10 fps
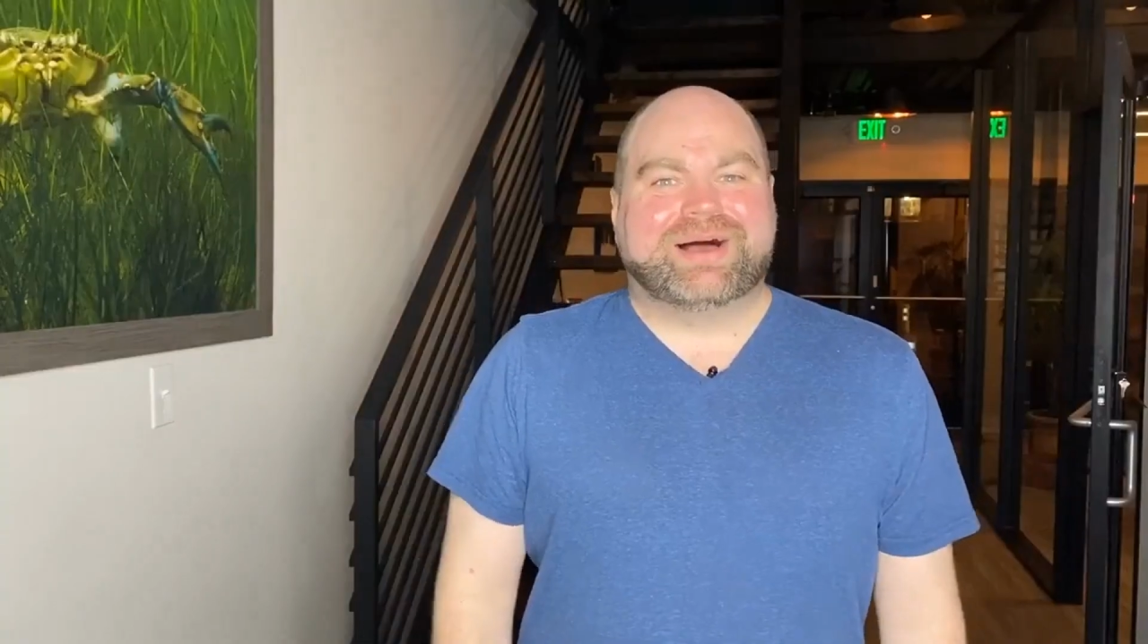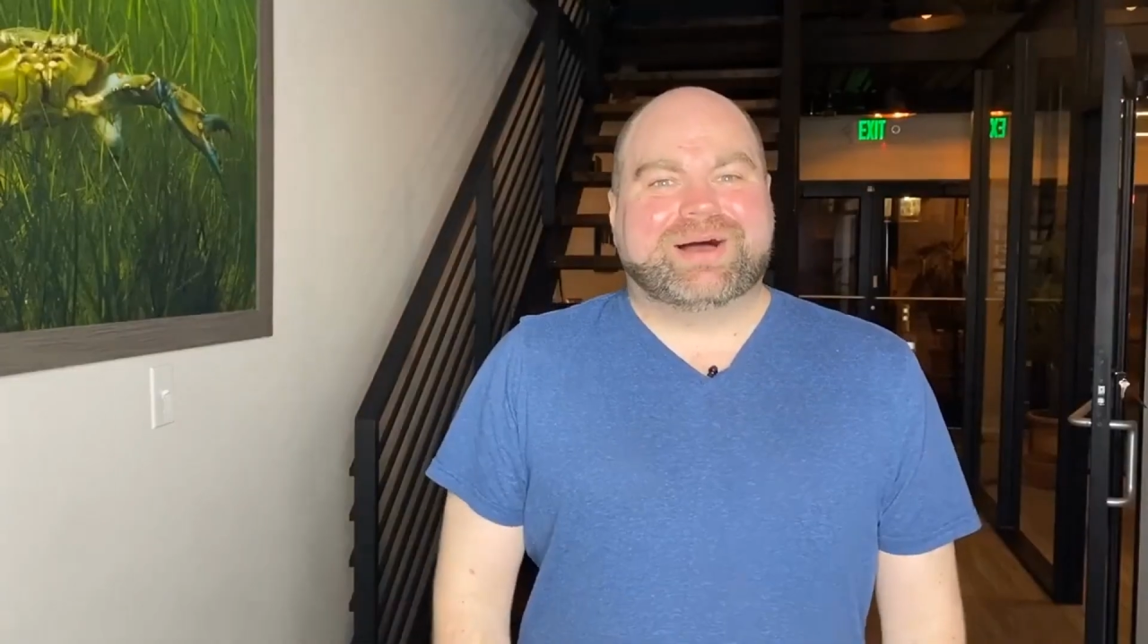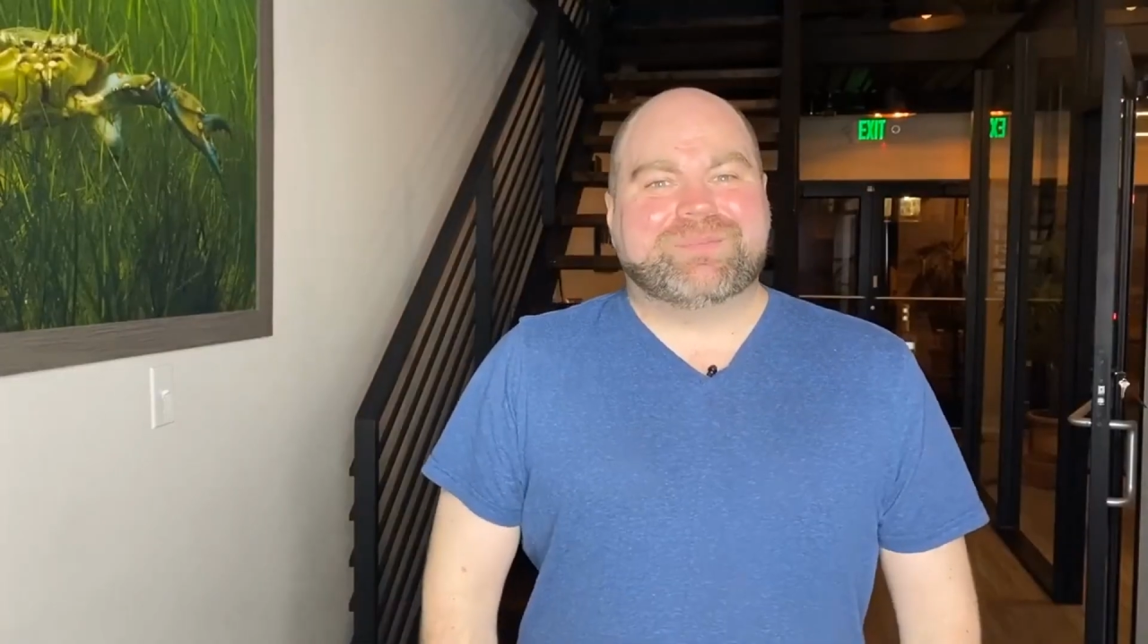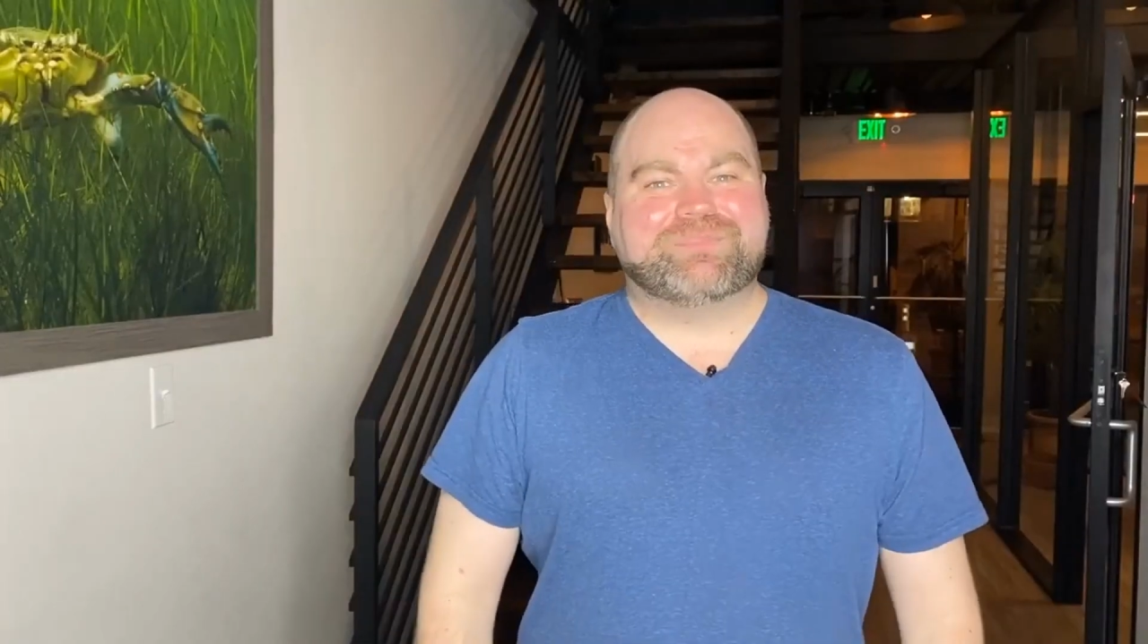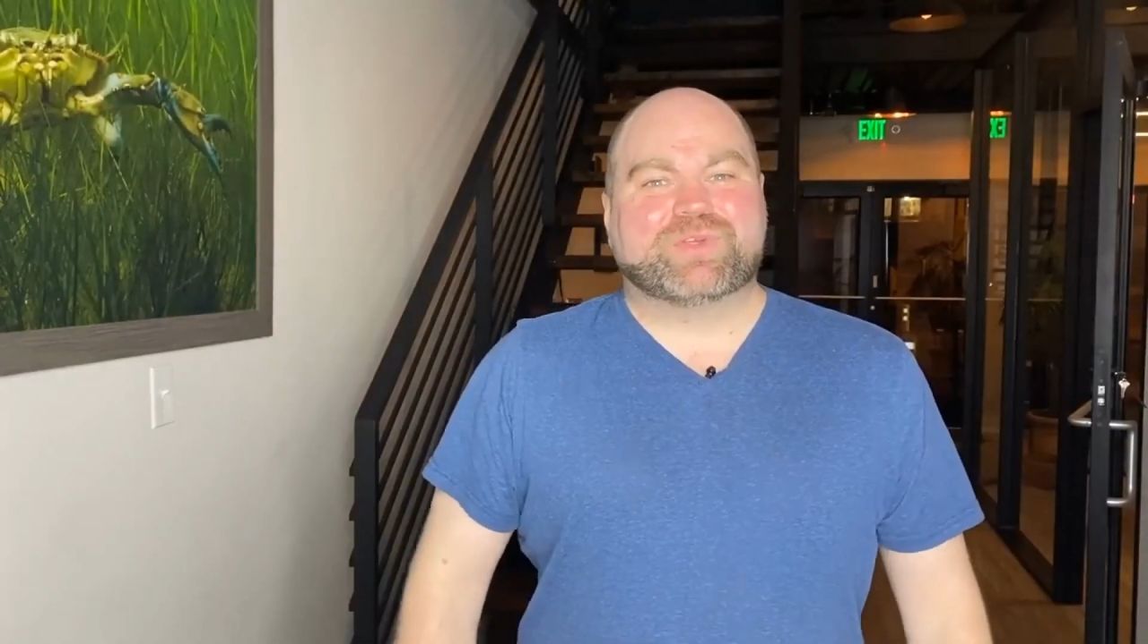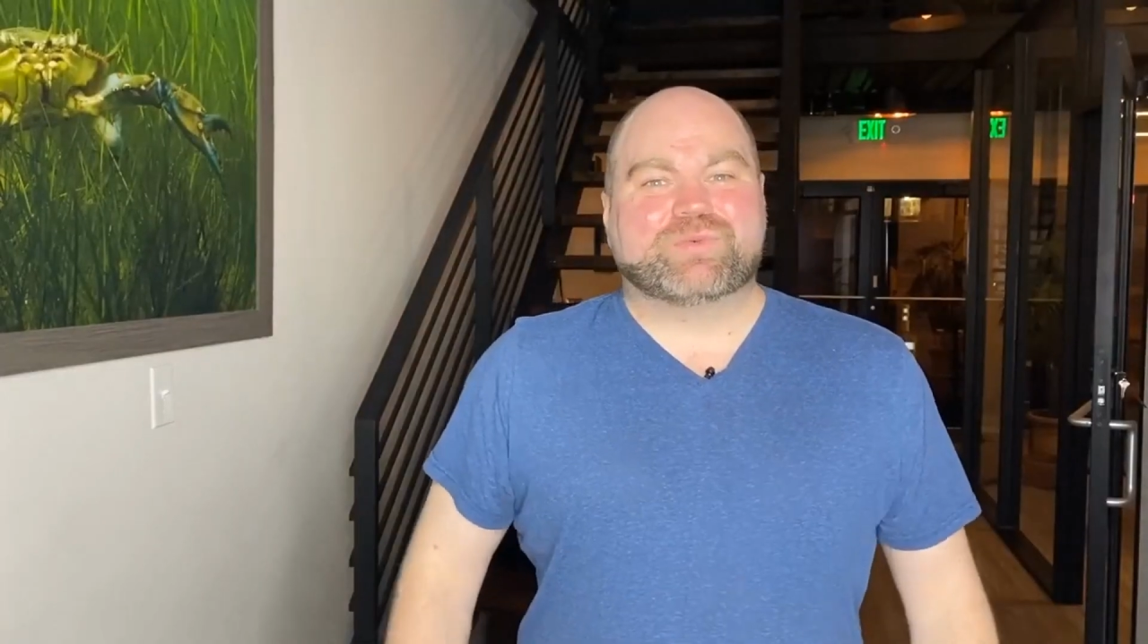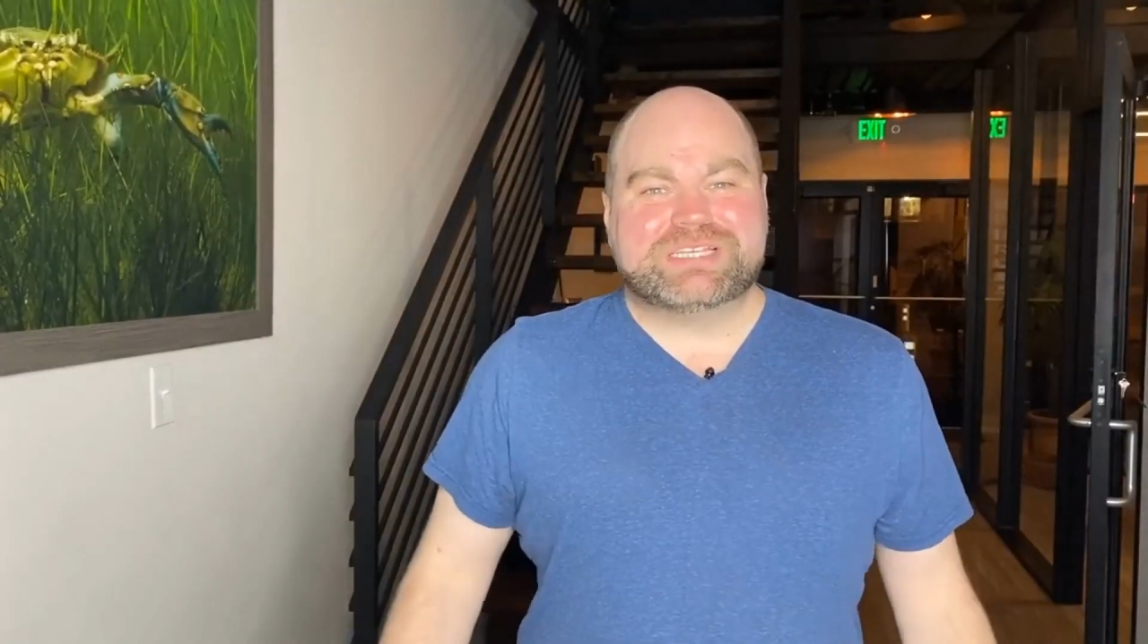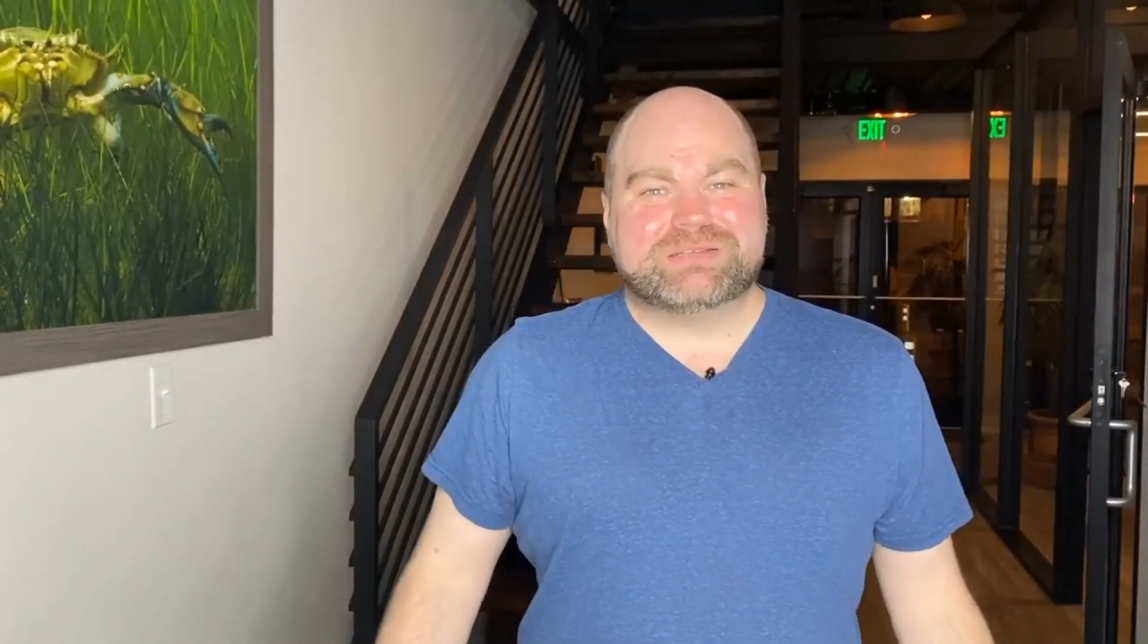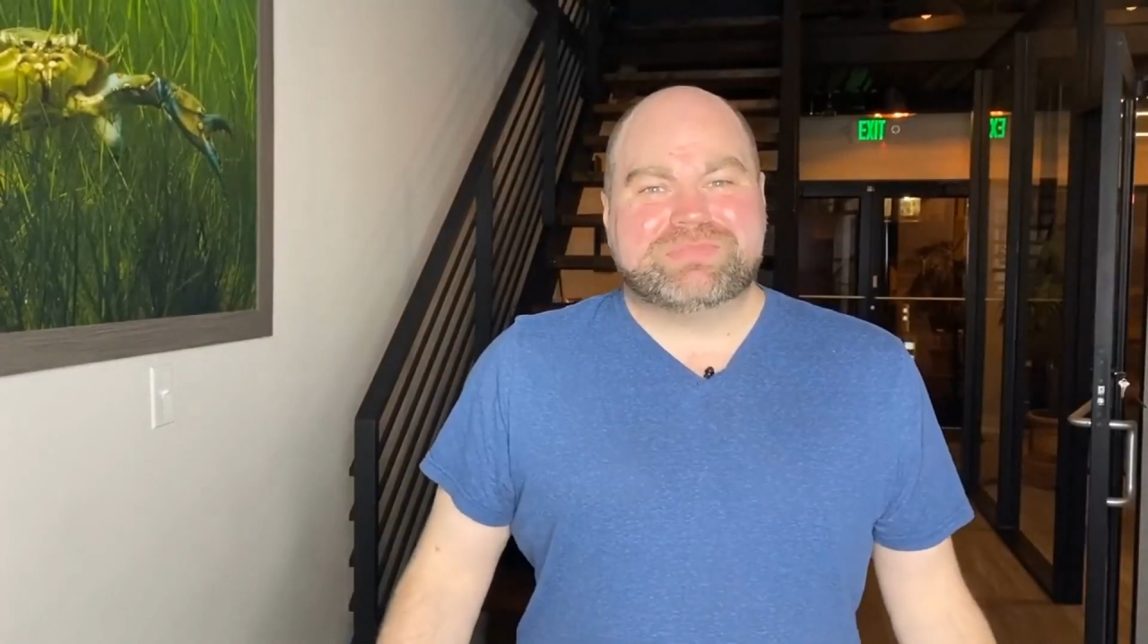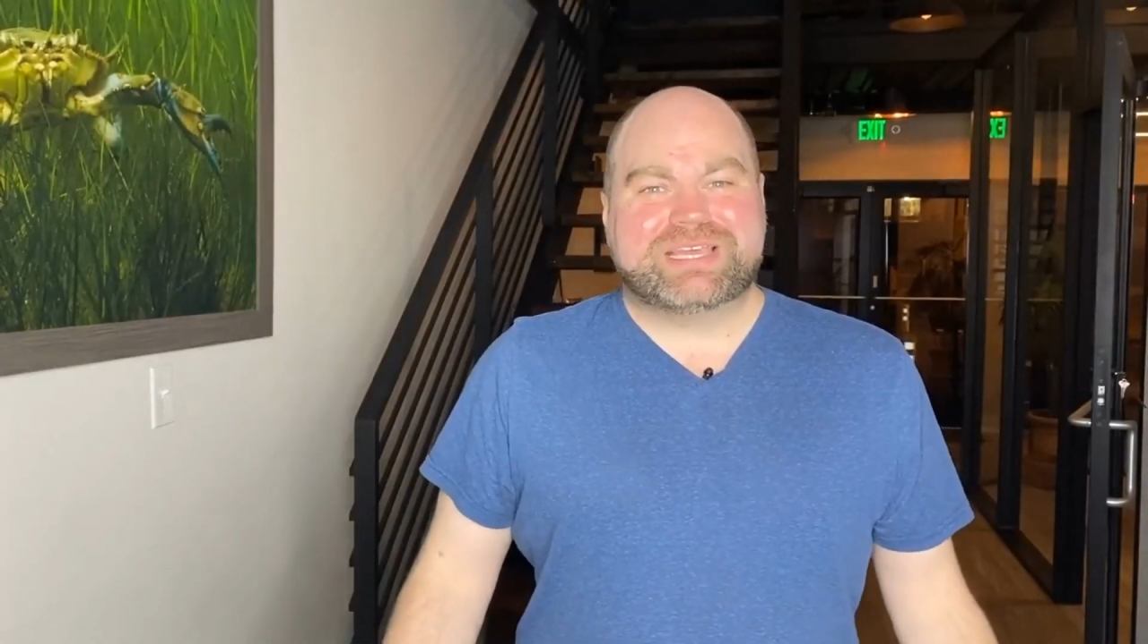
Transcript: The reason